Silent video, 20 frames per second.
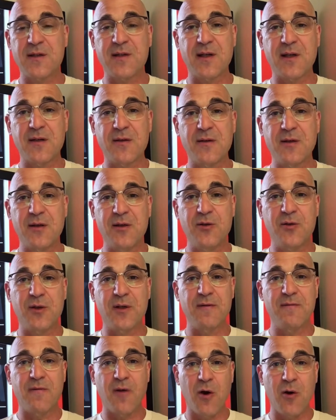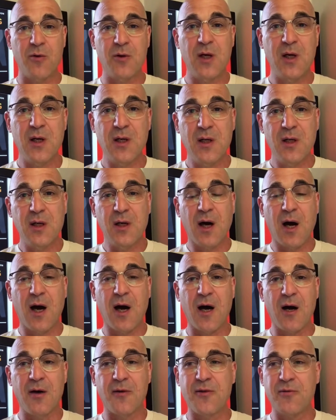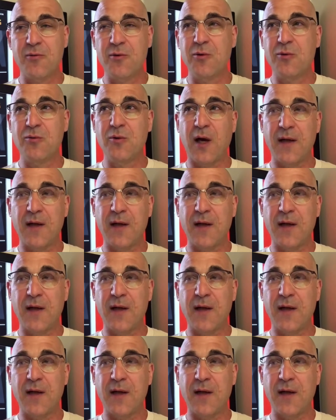There, you can vote through,